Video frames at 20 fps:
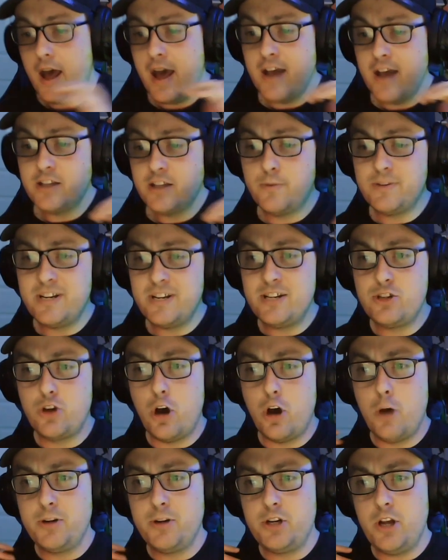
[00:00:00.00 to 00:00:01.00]
So it's in
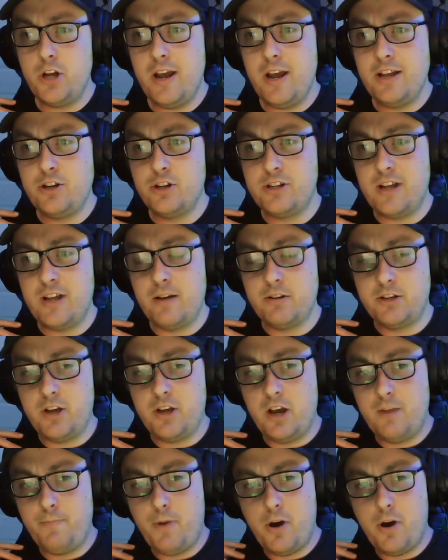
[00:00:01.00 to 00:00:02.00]
Derbyshire. It's just
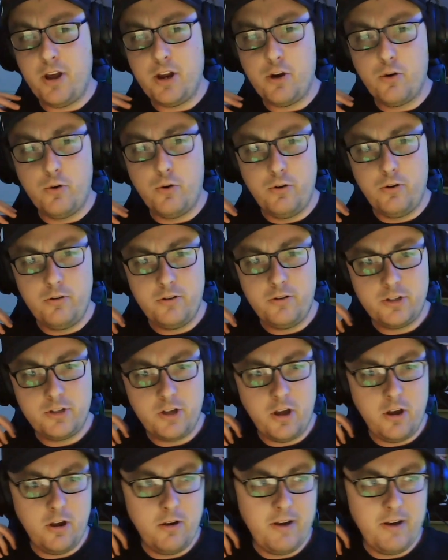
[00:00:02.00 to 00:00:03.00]
outside Pikehall.
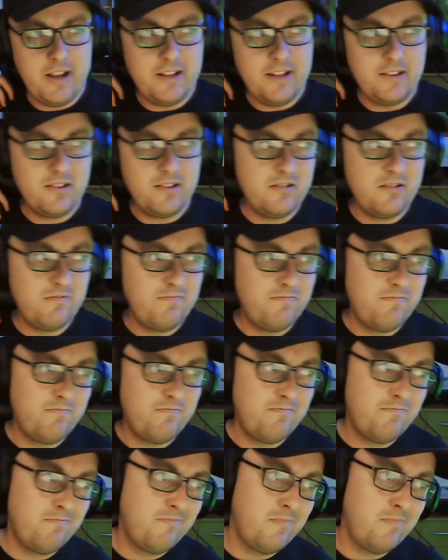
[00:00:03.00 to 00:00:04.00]
So it's
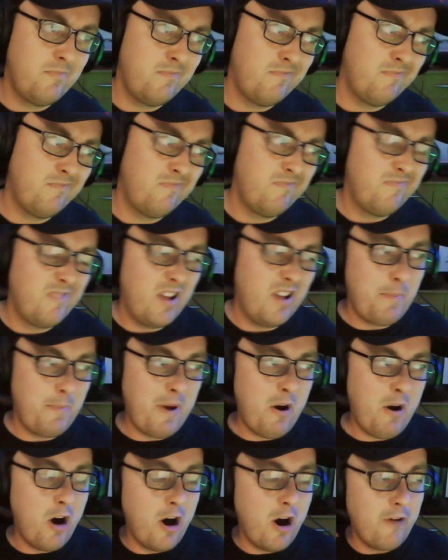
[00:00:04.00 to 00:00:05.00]

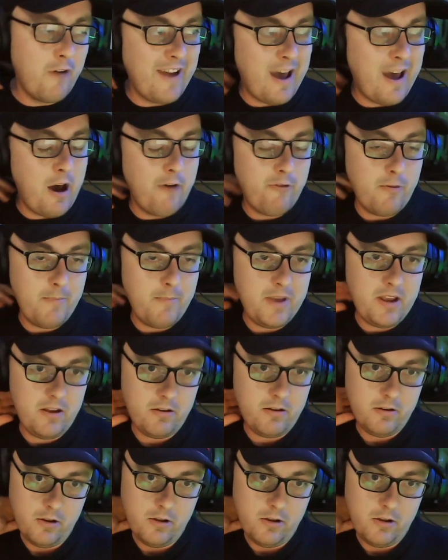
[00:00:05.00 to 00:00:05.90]
about half an hour from me.